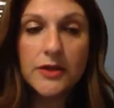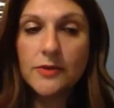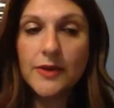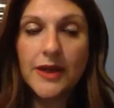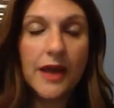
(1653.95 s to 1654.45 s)

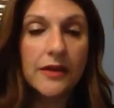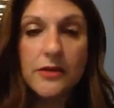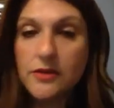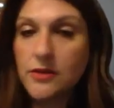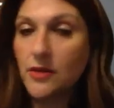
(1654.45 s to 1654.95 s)
So
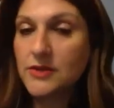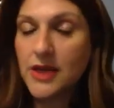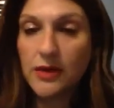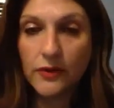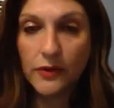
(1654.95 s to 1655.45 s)
again, don't
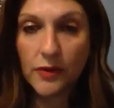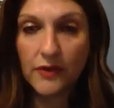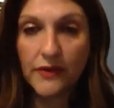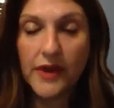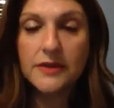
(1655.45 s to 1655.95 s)
take on
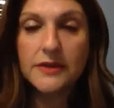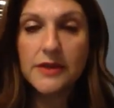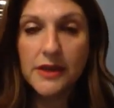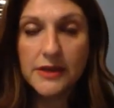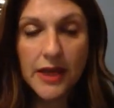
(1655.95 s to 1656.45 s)
12 things.